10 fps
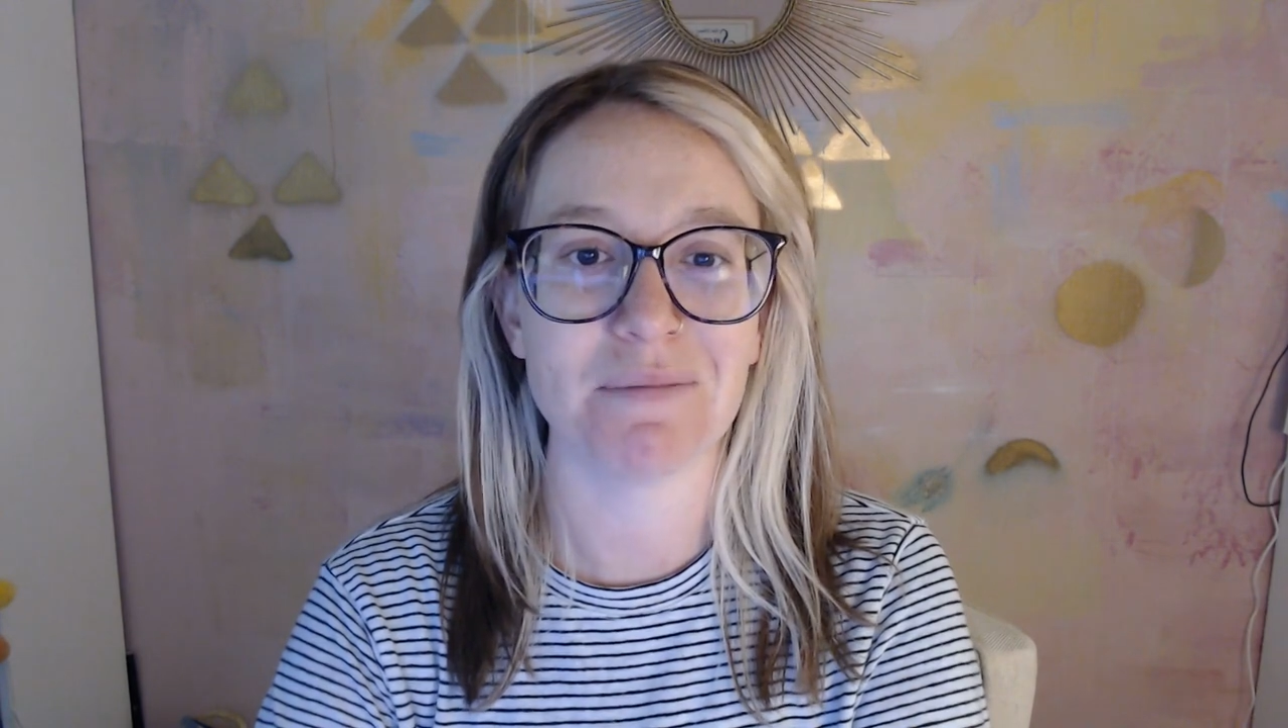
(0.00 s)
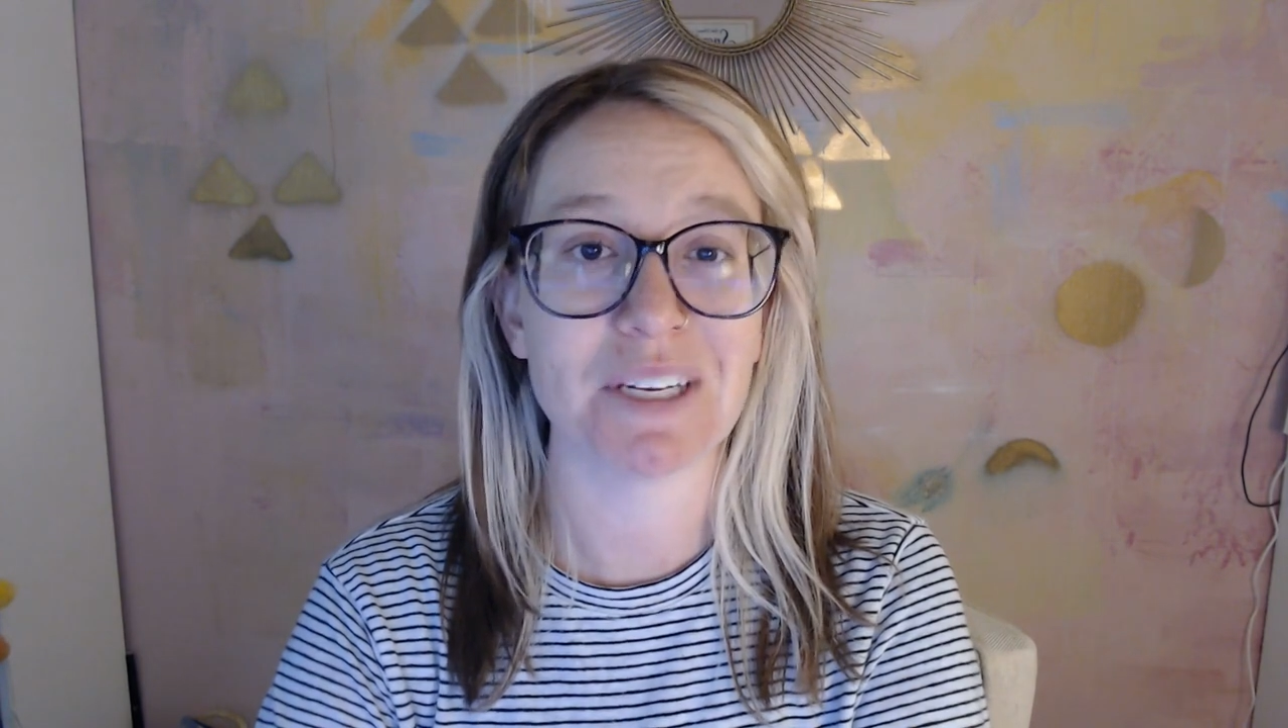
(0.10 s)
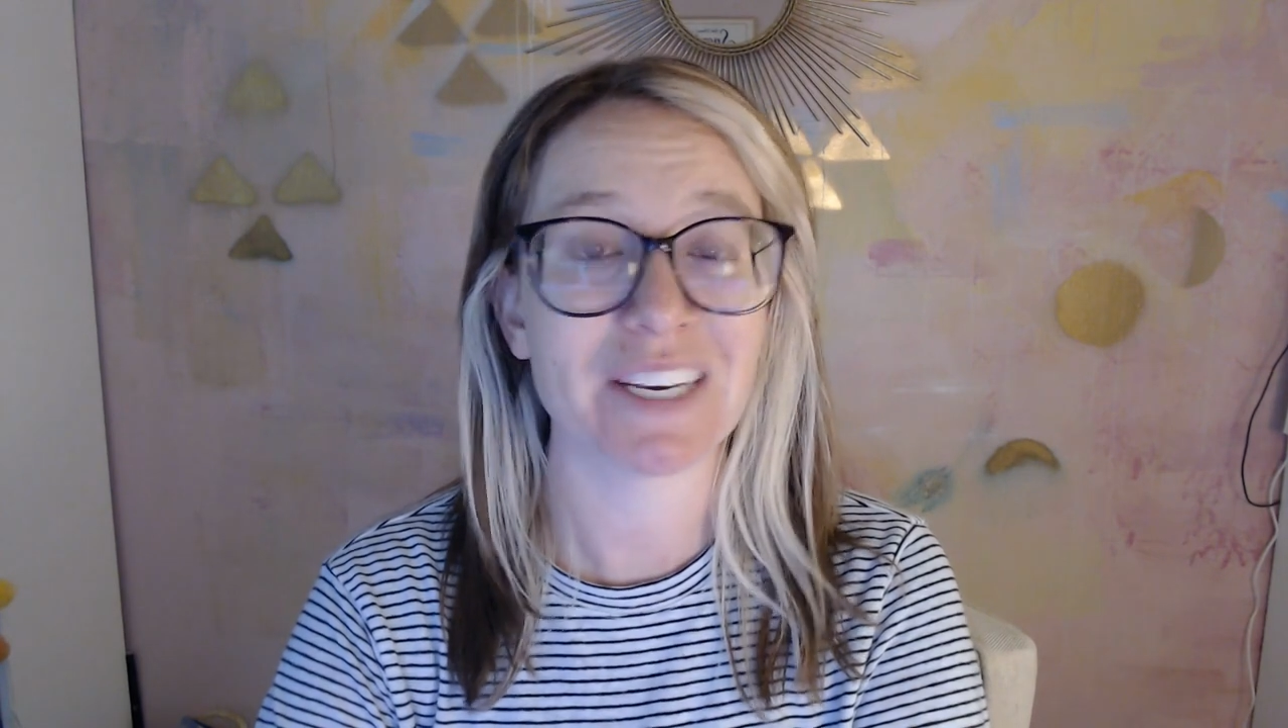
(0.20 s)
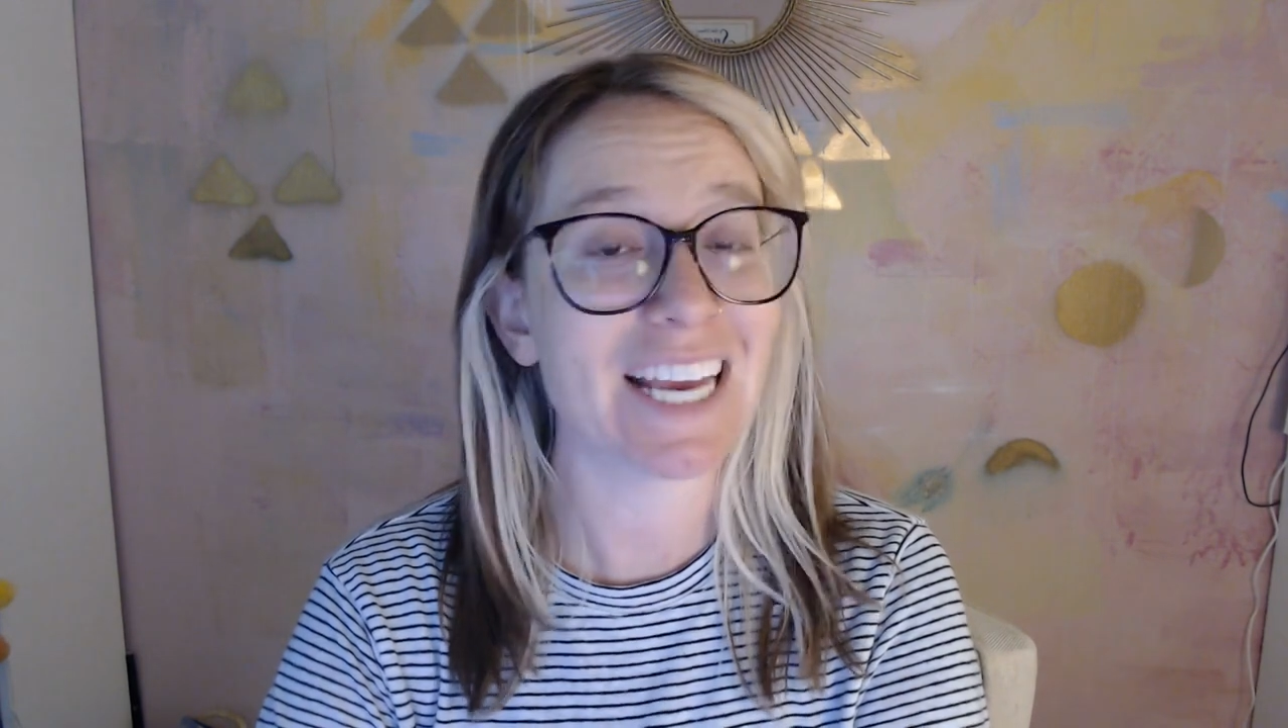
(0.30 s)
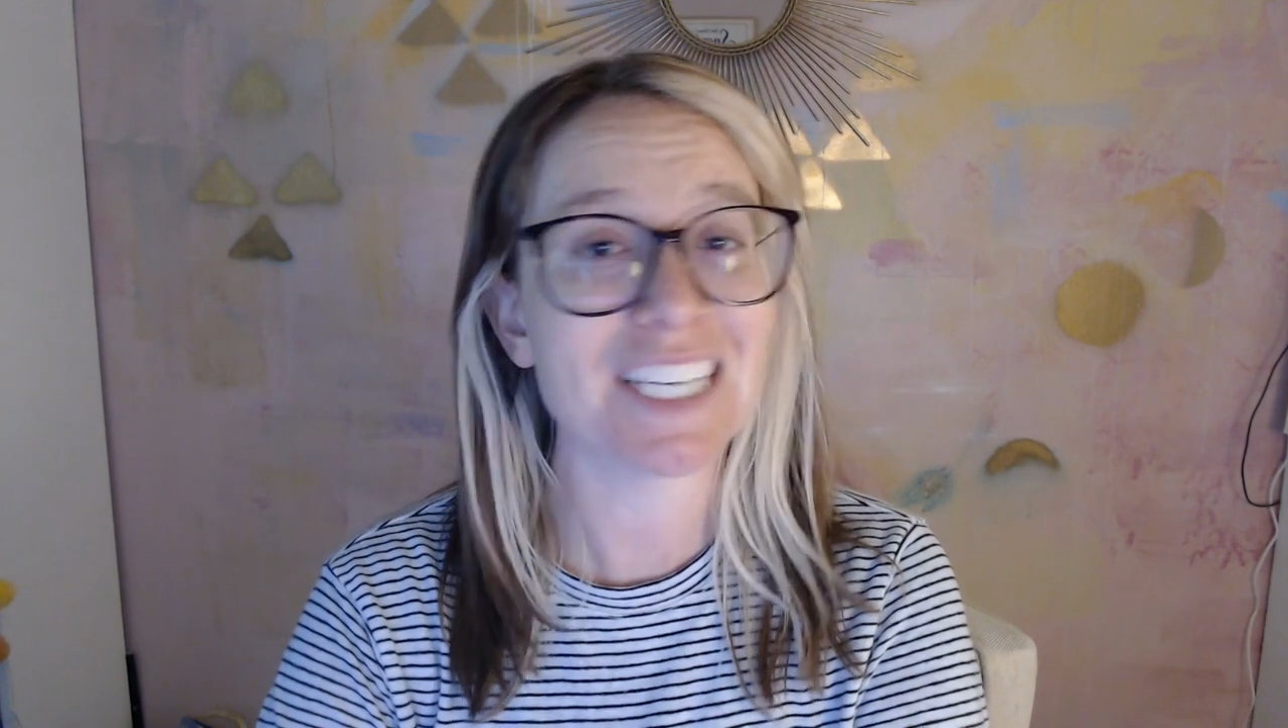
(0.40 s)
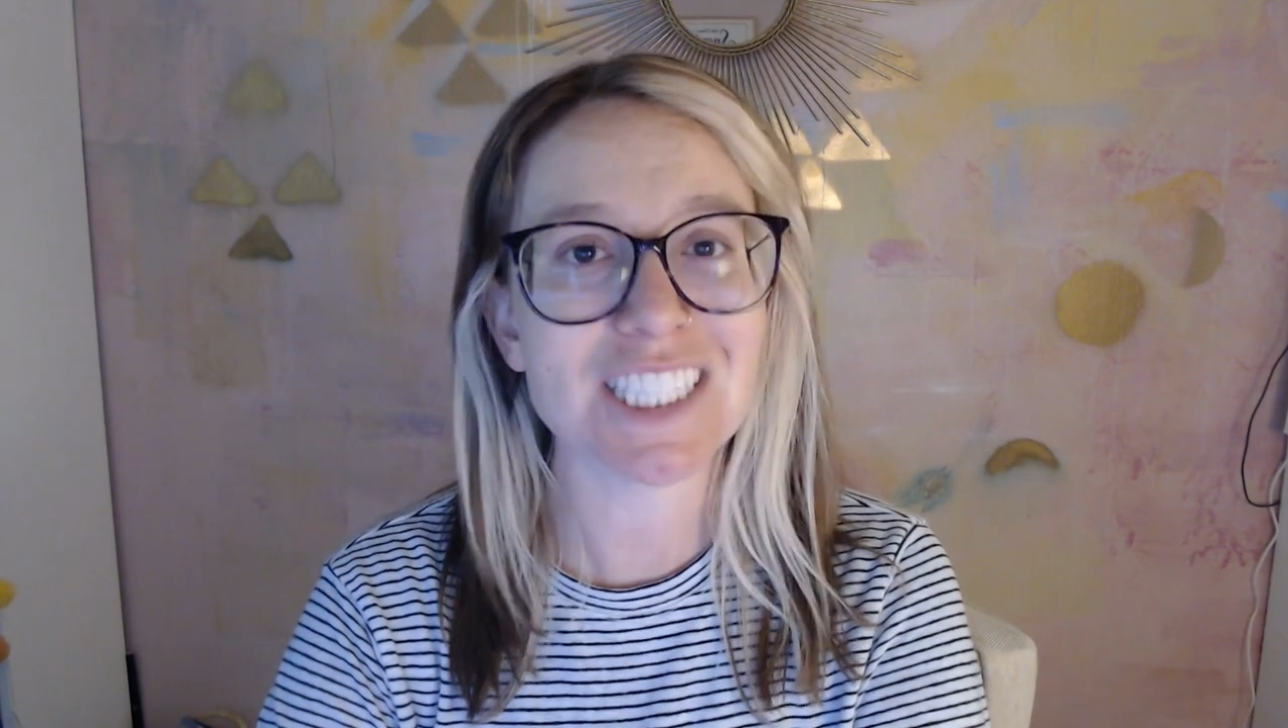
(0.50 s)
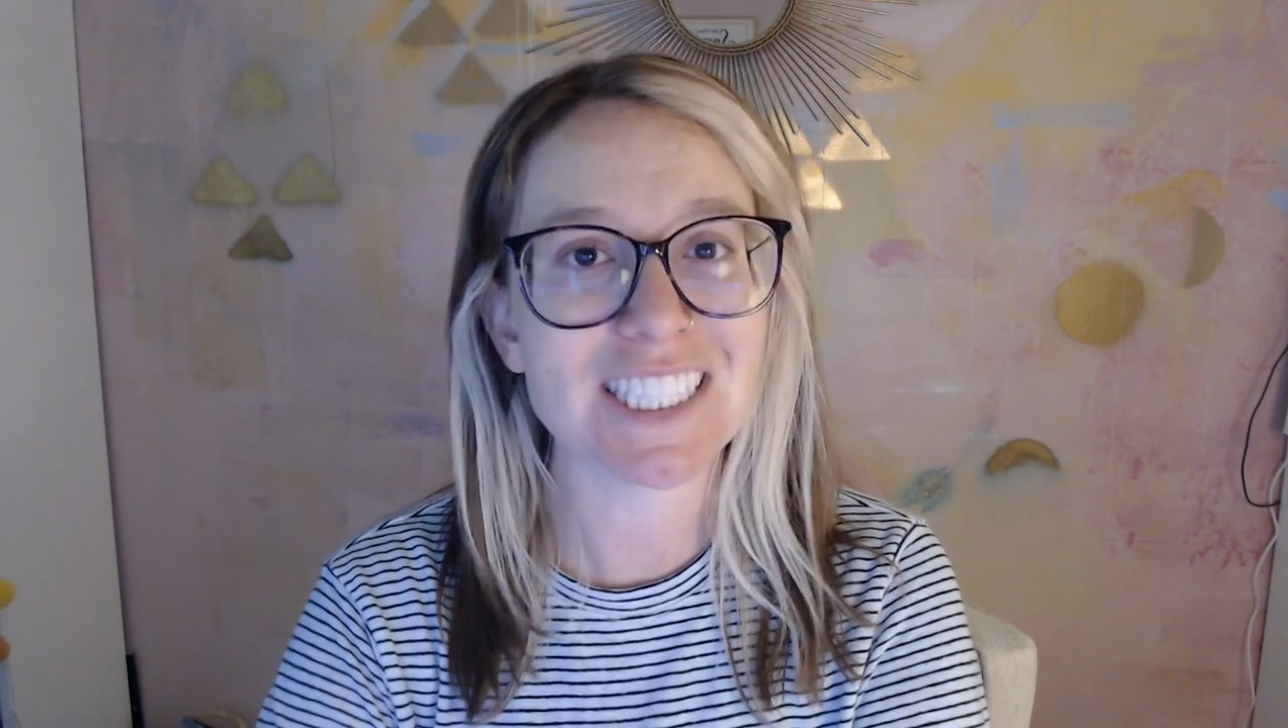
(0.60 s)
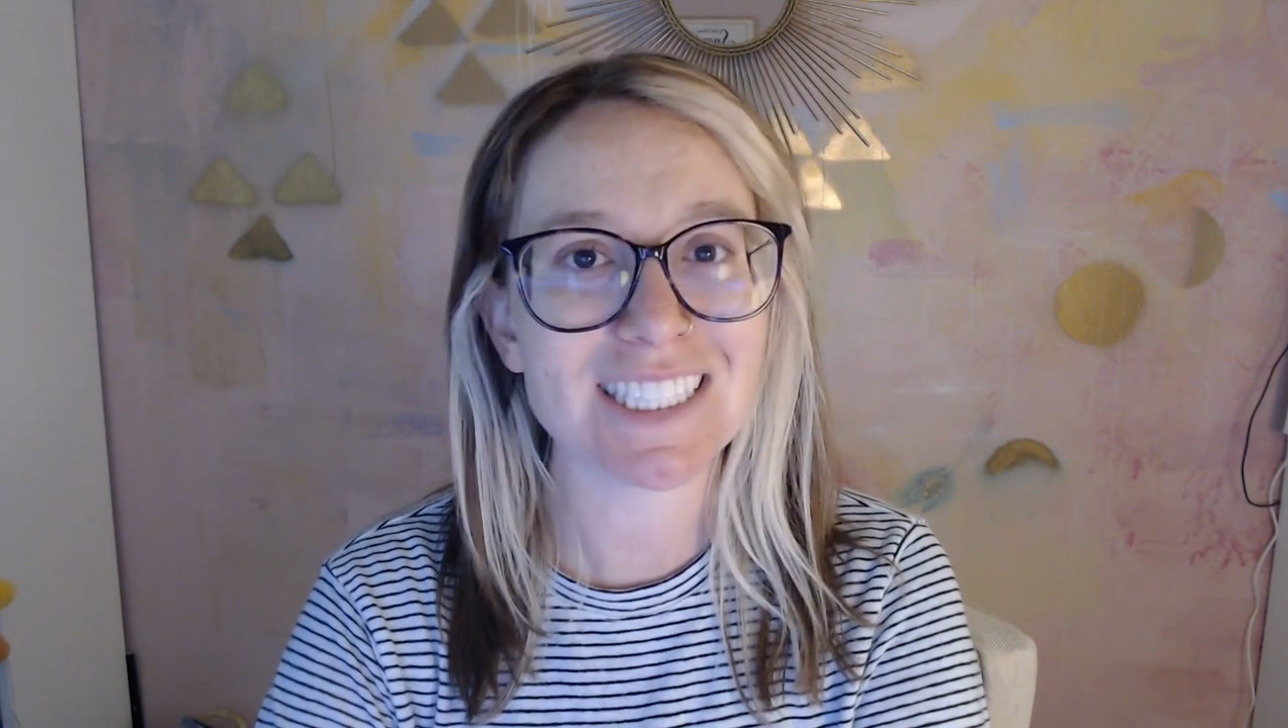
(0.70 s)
communication